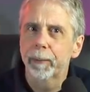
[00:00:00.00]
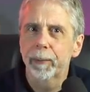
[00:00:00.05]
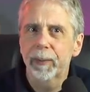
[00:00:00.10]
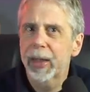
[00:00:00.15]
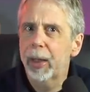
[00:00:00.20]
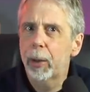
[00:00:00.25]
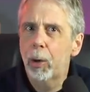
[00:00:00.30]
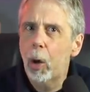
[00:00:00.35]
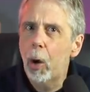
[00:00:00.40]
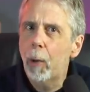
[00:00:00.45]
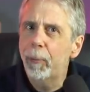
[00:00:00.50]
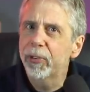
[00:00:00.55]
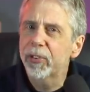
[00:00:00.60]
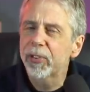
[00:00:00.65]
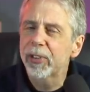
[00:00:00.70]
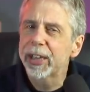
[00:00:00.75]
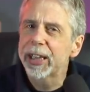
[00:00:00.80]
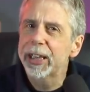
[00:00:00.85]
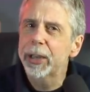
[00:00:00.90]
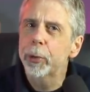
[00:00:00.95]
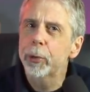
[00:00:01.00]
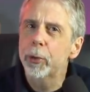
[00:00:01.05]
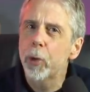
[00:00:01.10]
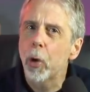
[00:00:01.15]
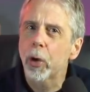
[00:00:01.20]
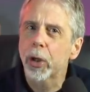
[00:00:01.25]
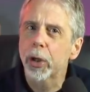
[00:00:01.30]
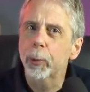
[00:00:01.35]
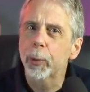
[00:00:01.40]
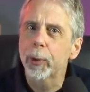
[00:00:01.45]
Now, obviously, you're
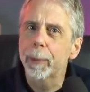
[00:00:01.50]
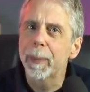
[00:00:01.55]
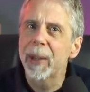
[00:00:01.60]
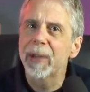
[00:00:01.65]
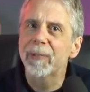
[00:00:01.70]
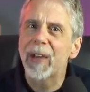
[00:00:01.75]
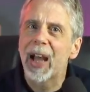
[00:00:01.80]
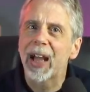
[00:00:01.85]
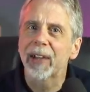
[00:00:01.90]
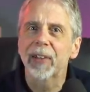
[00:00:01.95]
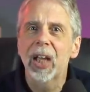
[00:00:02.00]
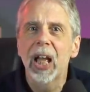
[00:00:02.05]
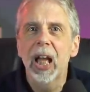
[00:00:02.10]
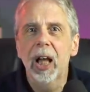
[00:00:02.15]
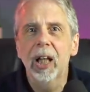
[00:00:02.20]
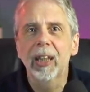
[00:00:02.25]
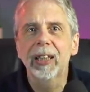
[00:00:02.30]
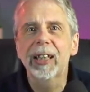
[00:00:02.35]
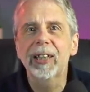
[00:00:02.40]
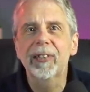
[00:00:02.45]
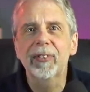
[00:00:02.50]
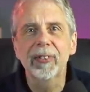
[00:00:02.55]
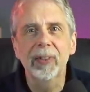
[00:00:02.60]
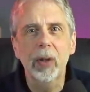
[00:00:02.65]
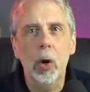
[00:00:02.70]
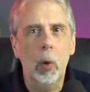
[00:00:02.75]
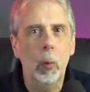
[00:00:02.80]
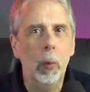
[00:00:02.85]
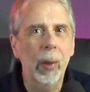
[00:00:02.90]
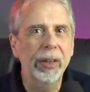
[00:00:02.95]
not going to admit that, at least
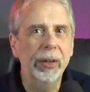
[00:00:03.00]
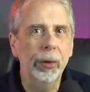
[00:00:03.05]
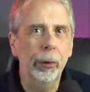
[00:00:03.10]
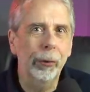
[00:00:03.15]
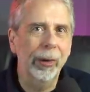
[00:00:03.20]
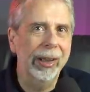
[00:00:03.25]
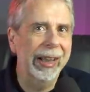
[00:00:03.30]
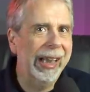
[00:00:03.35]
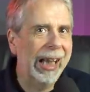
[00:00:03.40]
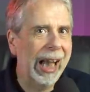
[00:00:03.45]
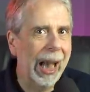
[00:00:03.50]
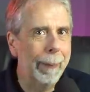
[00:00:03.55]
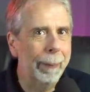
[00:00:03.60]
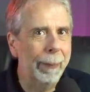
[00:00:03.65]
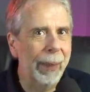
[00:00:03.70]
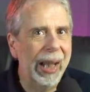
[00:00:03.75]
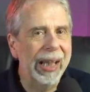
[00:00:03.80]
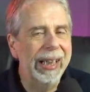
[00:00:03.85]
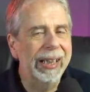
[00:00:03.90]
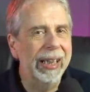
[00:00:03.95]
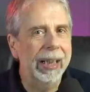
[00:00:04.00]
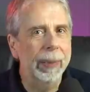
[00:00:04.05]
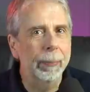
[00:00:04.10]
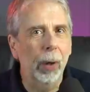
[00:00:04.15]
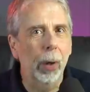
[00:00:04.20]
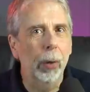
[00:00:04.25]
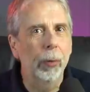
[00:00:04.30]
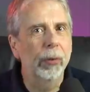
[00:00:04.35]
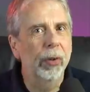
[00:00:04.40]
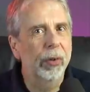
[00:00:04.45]
not when you're in campaigning
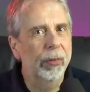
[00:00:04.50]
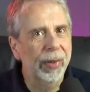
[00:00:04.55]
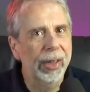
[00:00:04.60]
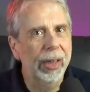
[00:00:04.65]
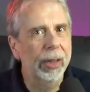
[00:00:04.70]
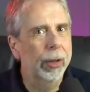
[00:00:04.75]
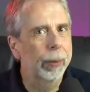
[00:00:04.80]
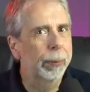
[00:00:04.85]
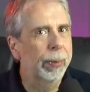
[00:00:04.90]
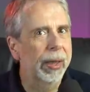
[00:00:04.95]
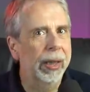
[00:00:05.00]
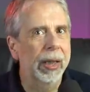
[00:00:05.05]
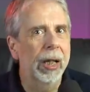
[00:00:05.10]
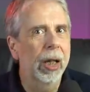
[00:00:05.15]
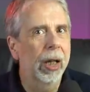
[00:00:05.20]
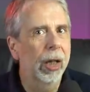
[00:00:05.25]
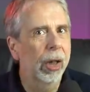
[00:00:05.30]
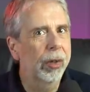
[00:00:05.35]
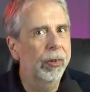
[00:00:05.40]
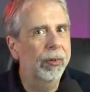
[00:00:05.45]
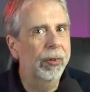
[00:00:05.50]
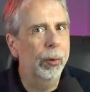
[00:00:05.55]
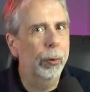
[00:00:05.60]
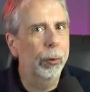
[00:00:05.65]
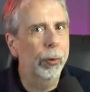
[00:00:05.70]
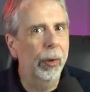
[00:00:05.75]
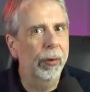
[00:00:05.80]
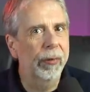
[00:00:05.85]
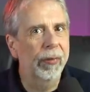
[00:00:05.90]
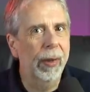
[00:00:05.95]
mode, as they're going to be until
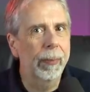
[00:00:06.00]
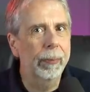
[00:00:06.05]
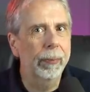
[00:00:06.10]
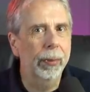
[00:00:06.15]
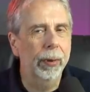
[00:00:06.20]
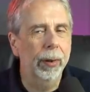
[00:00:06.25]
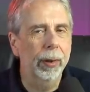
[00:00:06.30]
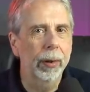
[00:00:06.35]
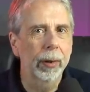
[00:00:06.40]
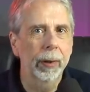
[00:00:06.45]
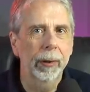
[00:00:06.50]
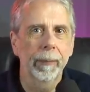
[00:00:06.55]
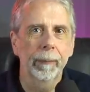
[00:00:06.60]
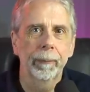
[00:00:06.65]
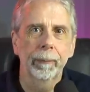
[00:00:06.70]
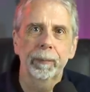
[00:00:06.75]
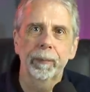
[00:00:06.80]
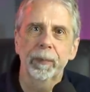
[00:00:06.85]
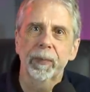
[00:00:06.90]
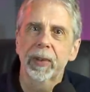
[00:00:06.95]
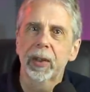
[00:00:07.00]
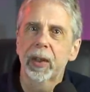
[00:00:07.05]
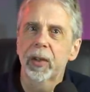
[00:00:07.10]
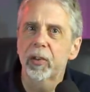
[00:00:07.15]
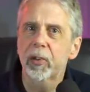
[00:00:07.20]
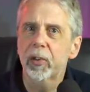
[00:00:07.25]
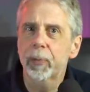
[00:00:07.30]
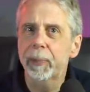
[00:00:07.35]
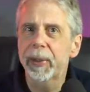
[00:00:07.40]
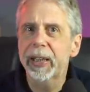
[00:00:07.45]
November.
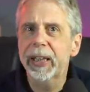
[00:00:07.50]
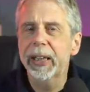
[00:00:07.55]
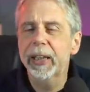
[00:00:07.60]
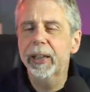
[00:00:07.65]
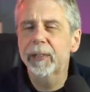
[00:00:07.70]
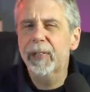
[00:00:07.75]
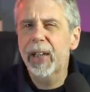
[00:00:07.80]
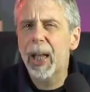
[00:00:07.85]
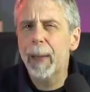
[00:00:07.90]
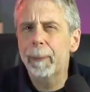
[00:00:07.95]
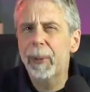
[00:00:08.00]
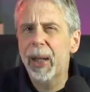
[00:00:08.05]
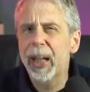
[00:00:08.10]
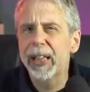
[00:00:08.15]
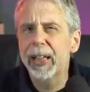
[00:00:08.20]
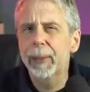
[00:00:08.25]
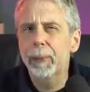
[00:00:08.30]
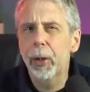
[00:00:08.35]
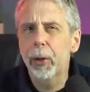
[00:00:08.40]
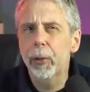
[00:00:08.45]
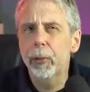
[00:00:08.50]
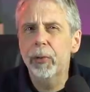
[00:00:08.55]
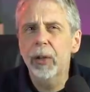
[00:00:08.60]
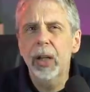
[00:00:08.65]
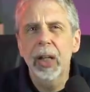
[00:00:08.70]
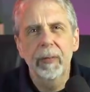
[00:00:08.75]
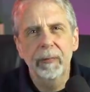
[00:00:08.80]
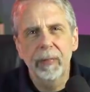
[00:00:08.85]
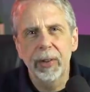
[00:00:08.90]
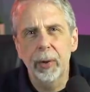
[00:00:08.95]
Speaking of campaigning mode,
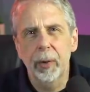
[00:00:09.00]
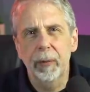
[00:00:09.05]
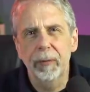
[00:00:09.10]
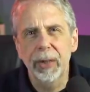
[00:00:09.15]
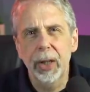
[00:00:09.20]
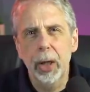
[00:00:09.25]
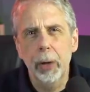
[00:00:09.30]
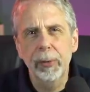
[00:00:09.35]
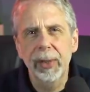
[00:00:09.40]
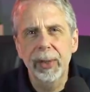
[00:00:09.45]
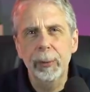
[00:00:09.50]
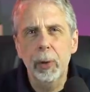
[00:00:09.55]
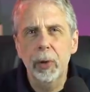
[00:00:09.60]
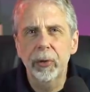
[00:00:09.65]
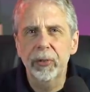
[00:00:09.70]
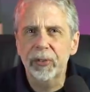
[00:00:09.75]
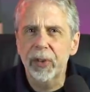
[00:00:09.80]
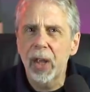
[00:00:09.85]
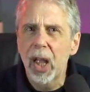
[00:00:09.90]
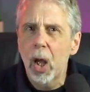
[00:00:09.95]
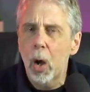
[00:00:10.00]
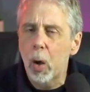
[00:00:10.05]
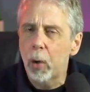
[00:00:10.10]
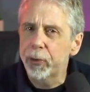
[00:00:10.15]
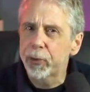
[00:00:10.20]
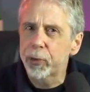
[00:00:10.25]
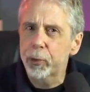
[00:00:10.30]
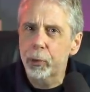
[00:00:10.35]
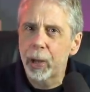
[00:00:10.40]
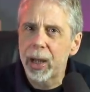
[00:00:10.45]
they're not the only ones.
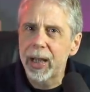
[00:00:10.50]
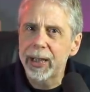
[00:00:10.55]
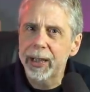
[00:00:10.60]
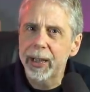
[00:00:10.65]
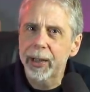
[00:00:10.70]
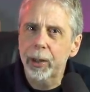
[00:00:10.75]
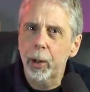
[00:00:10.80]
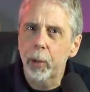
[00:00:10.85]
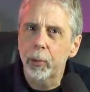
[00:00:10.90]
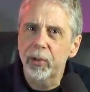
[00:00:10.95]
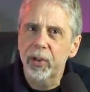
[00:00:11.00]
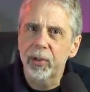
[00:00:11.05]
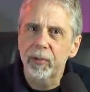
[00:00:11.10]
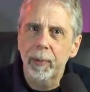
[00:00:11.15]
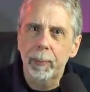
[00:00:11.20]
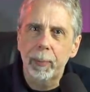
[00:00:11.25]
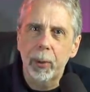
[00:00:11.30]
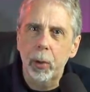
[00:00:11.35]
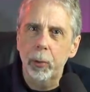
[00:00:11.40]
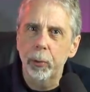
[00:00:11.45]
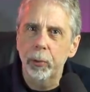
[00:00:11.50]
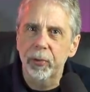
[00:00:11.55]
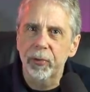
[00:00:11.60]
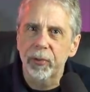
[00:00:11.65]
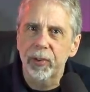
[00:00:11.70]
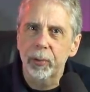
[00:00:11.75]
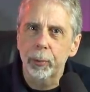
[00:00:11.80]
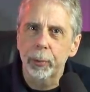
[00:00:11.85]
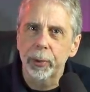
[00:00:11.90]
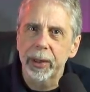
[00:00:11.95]
Australia goes to the polls
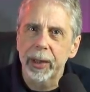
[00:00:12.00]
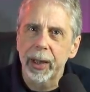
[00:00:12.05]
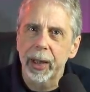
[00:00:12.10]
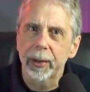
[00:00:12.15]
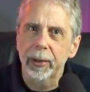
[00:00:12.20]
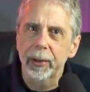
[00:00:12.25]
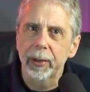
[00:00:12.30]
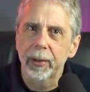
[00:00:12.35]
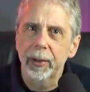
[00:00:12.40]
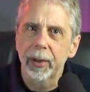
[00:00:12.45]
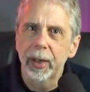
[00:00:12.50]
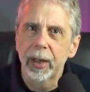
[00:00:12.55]
this weekend.